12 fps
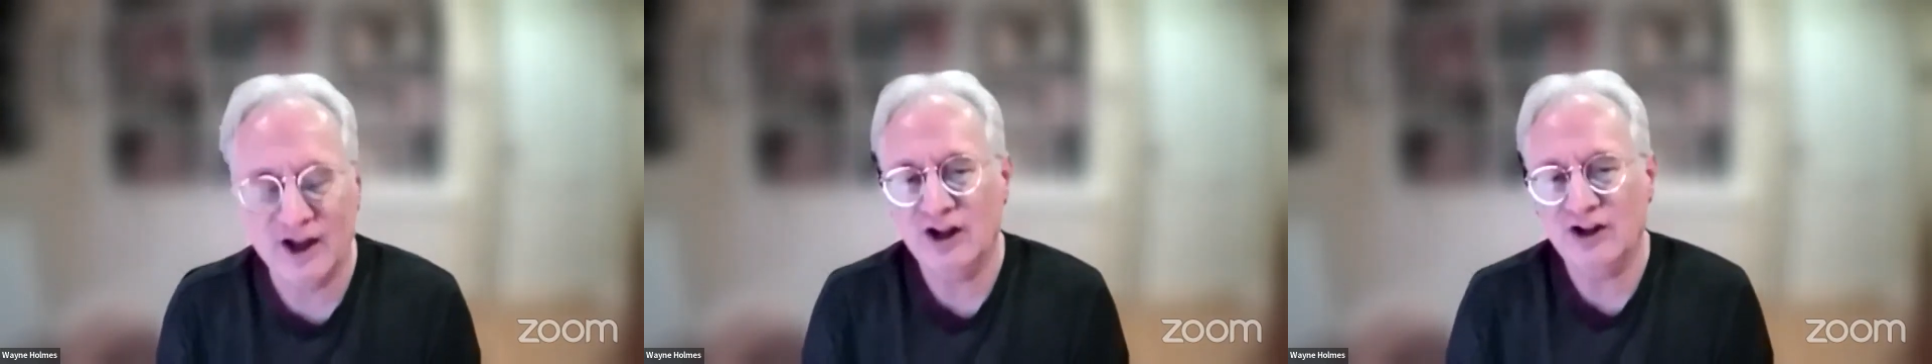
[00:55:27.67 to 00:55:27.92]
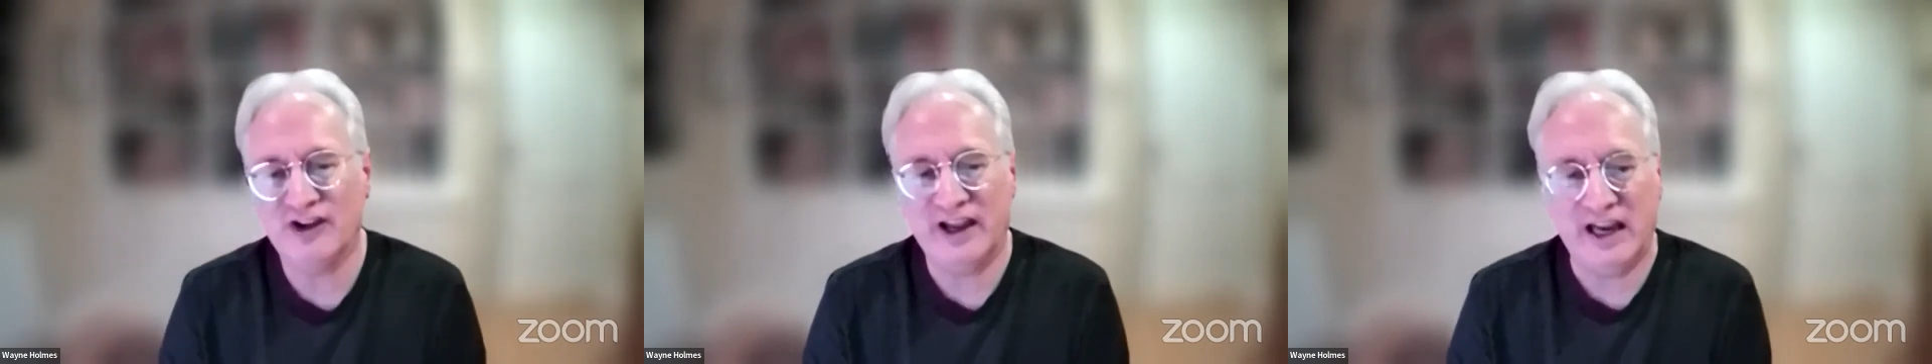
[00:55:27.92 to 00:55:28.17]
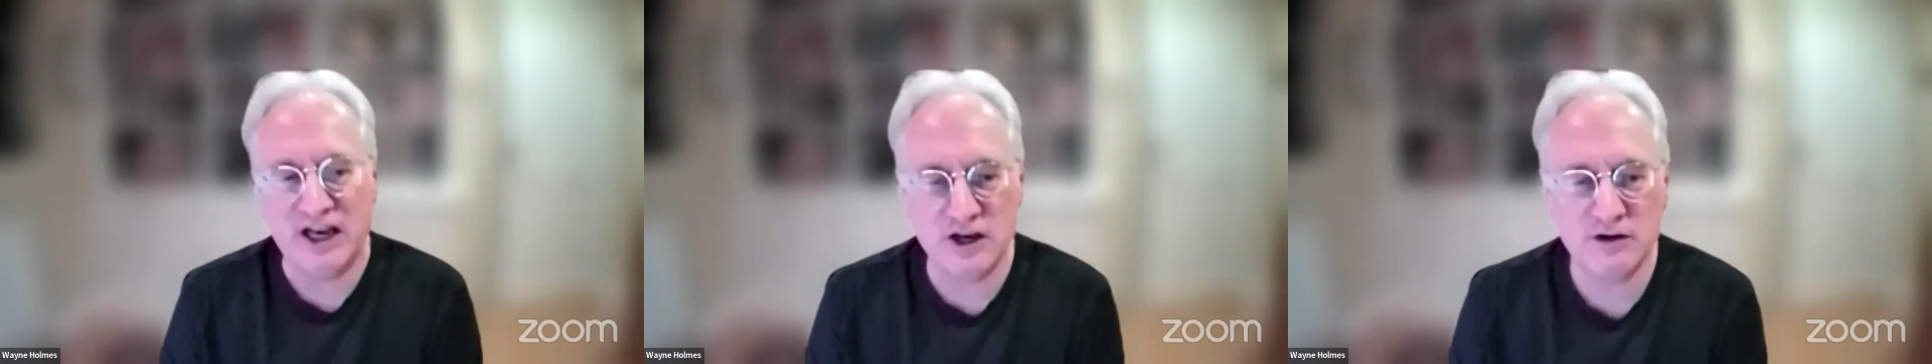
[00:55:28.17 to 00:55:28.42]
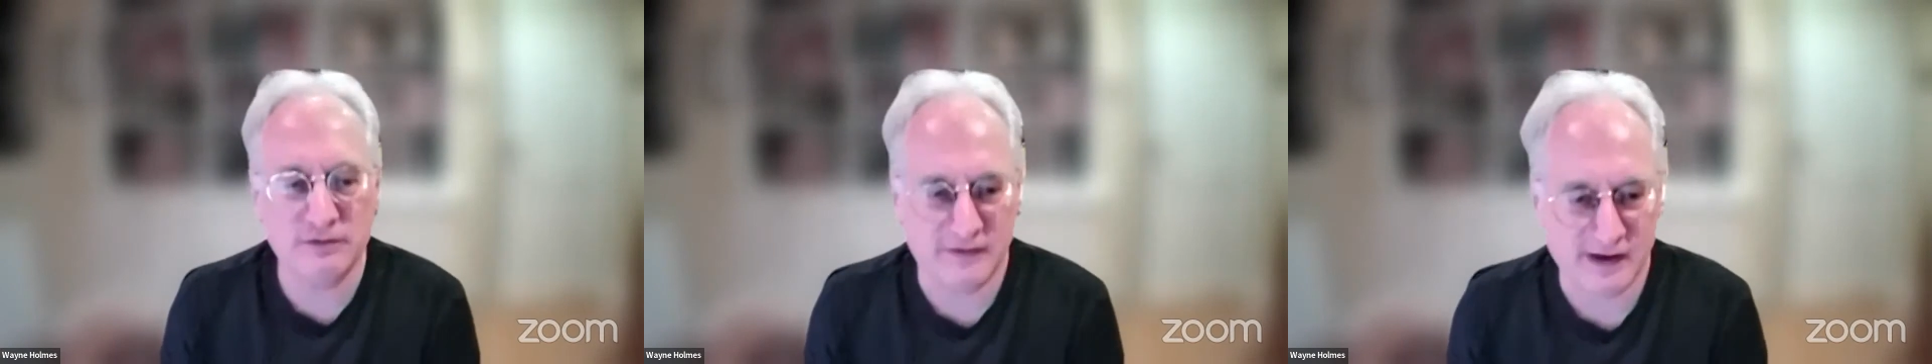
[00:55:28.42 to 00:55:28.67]
to
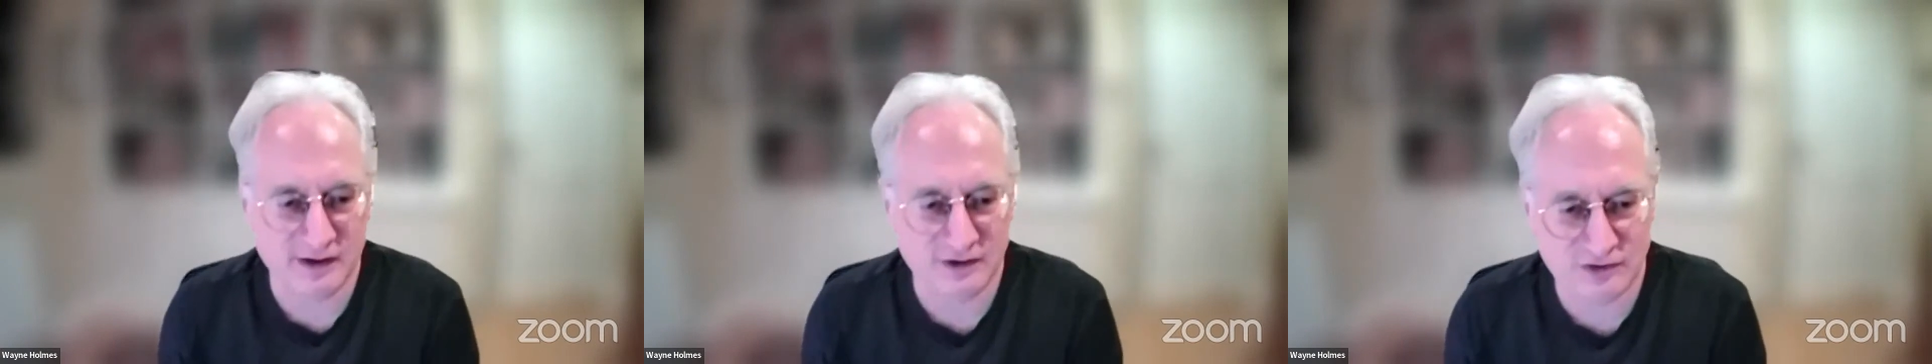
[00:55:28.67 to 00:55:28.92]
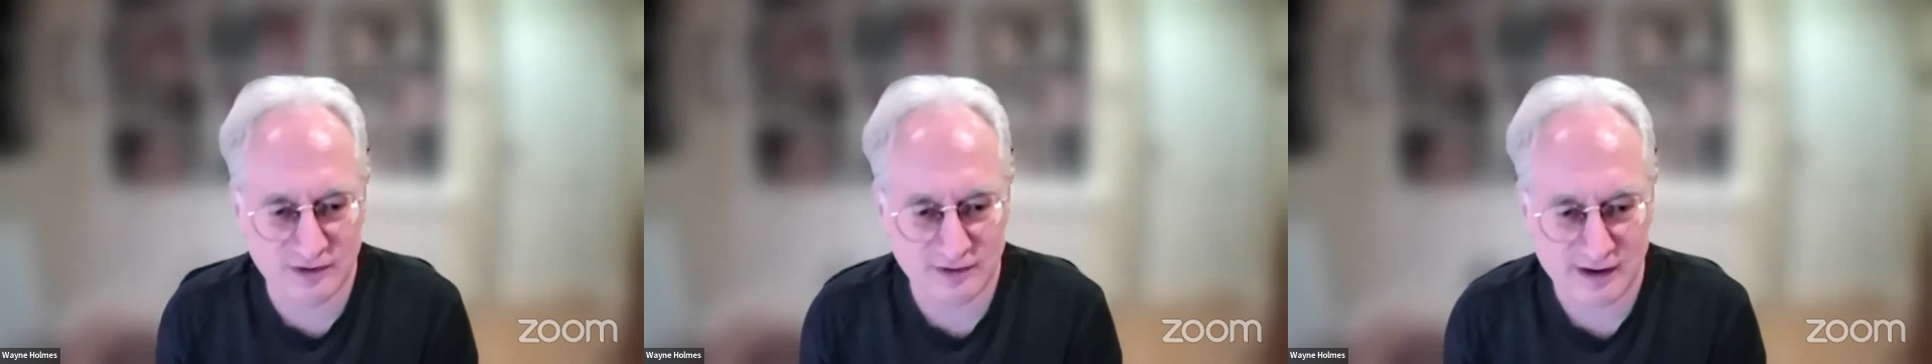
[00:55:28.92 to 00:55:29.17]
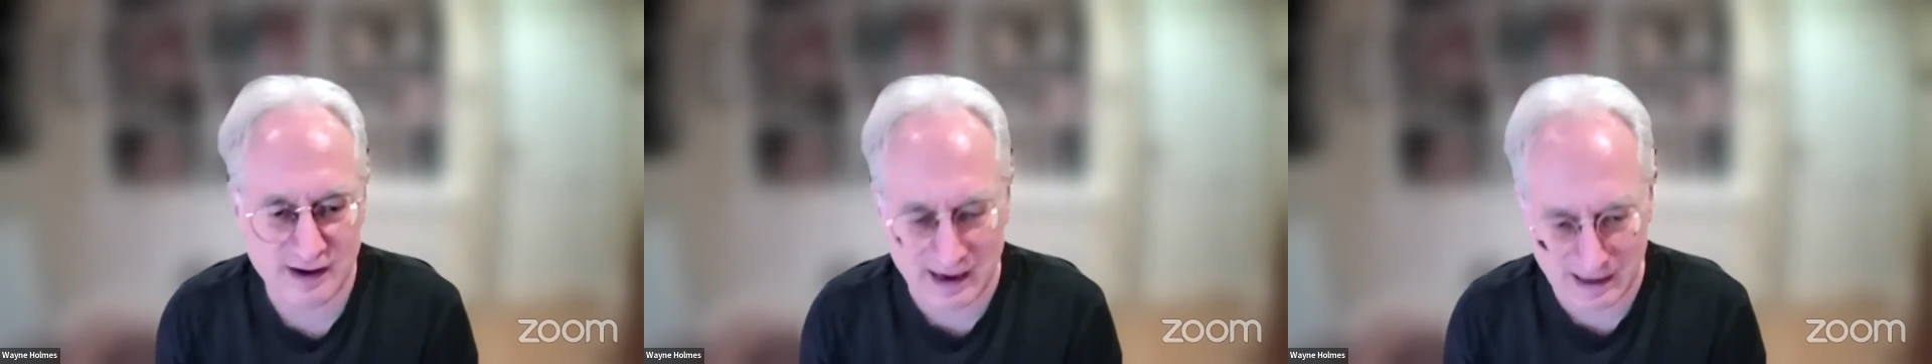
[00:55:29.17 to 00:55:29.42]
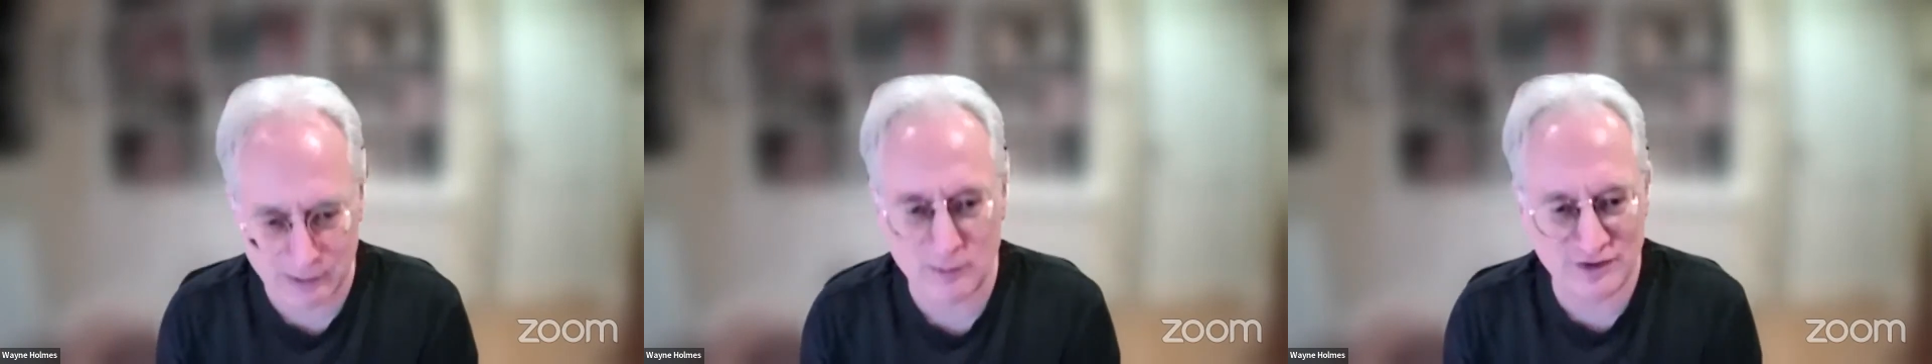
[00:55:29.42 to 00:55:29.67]
innovate
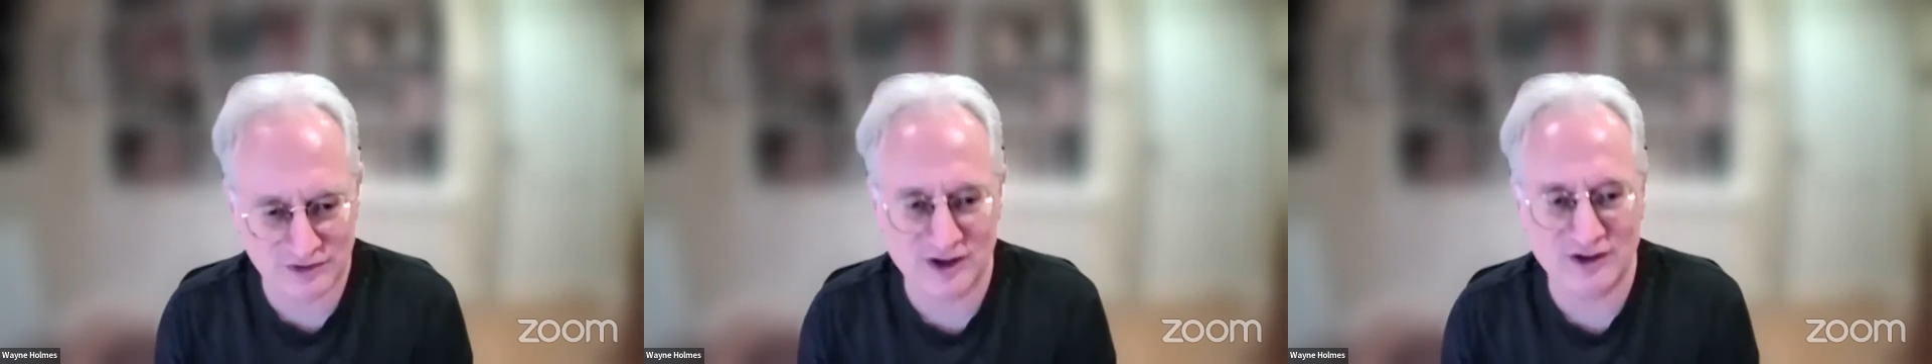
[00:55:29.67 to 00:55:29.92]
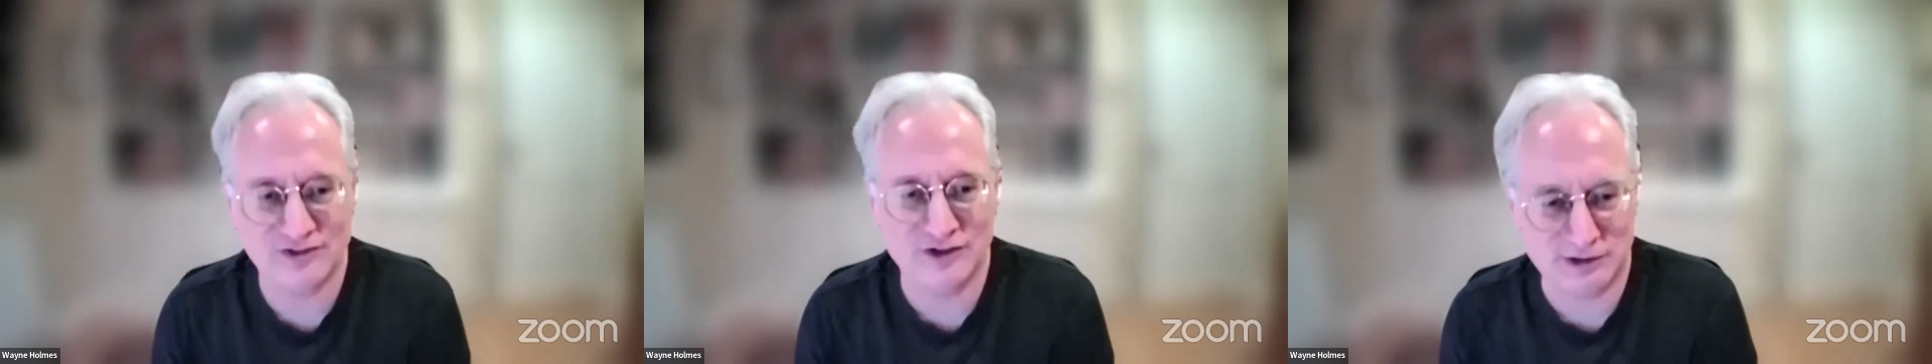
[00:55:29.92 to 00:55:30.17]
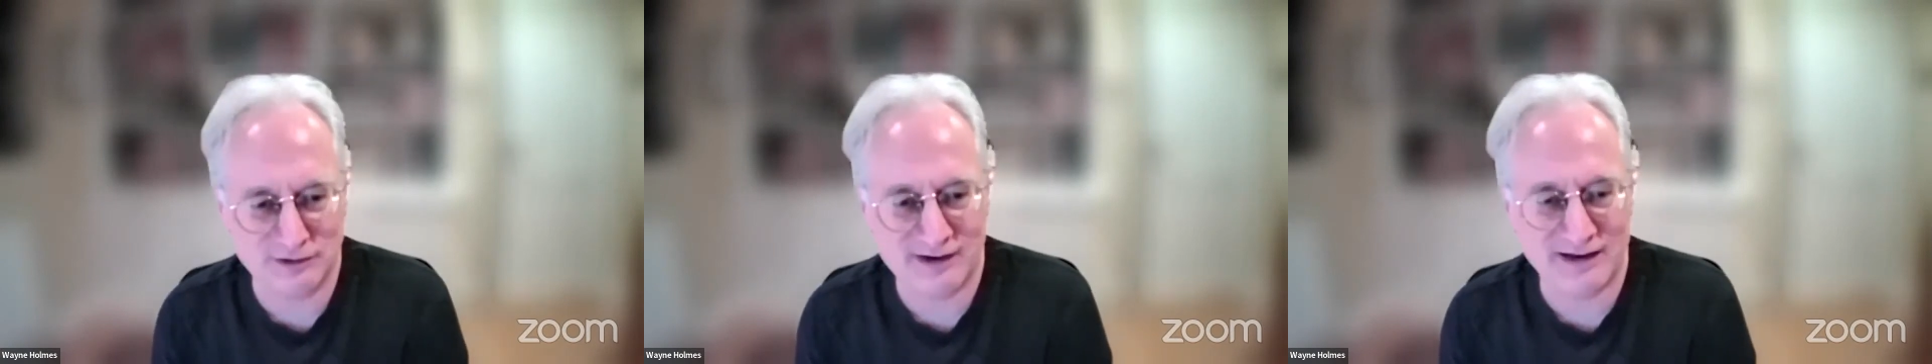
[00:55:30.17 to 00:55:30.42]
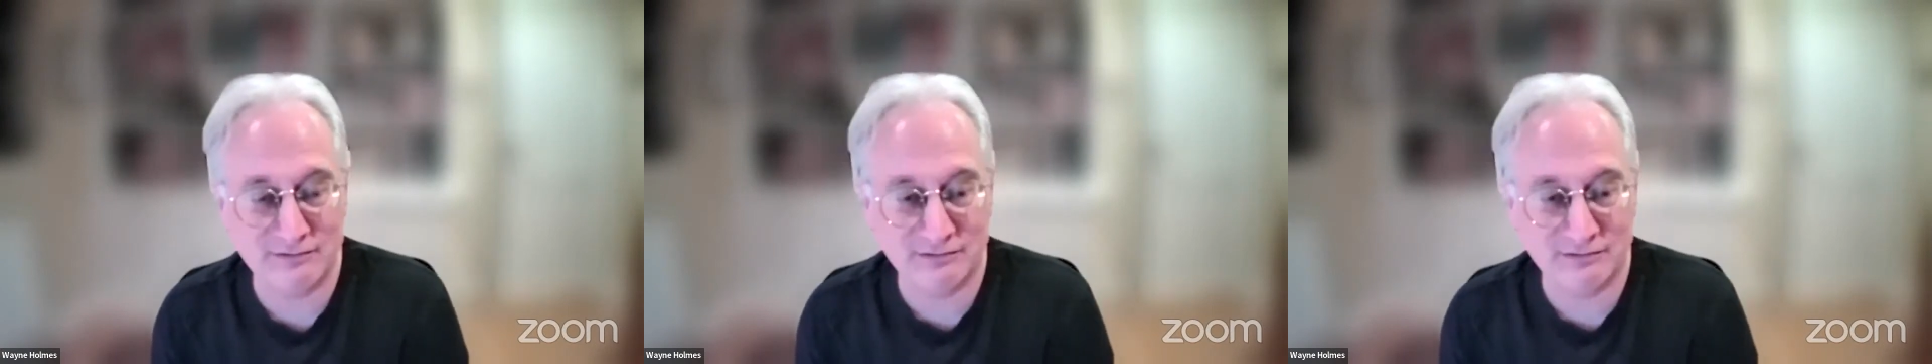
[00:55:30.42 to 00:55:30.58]
how we assess and accredit,